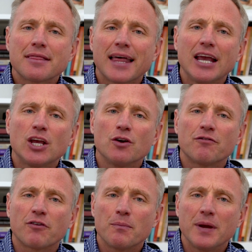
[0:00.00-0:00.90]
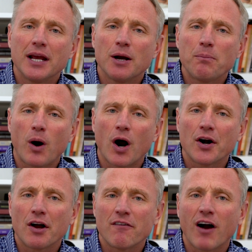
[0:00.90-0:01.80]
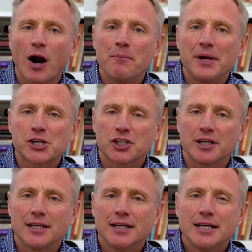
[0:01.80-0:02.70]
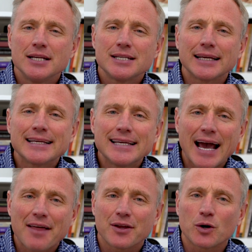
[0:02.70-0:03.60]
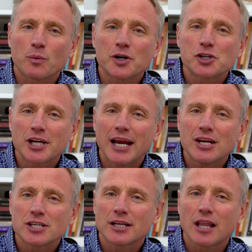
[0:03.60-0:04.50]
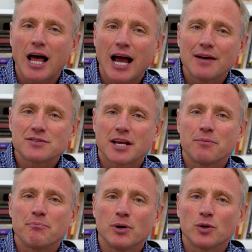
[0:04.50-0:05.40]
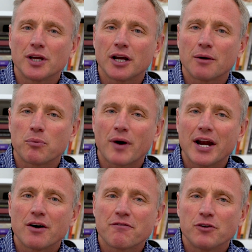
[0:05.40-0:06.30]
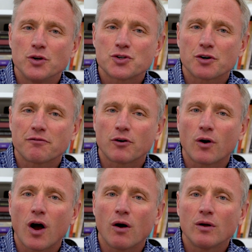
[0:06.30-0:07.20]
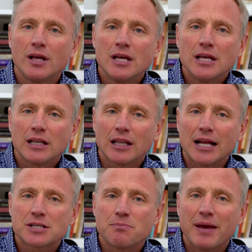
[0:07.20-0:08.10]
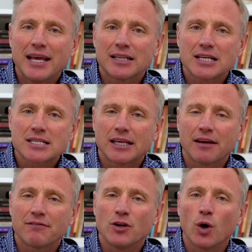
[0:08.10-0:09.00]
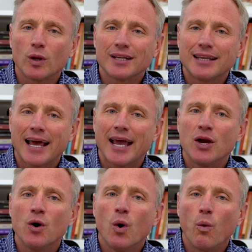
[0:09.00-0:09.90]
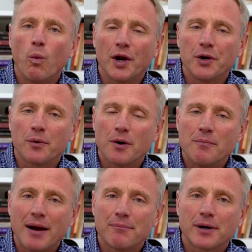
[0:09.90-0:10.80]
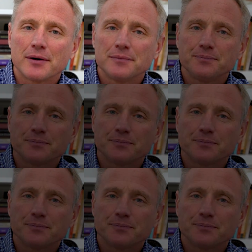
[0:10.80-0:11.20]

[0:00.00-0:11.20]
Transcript: Thank you for being a part of our mission. Together, we're changing lives and building a brighter future for all. Let's make this Give Nola Day one to remember.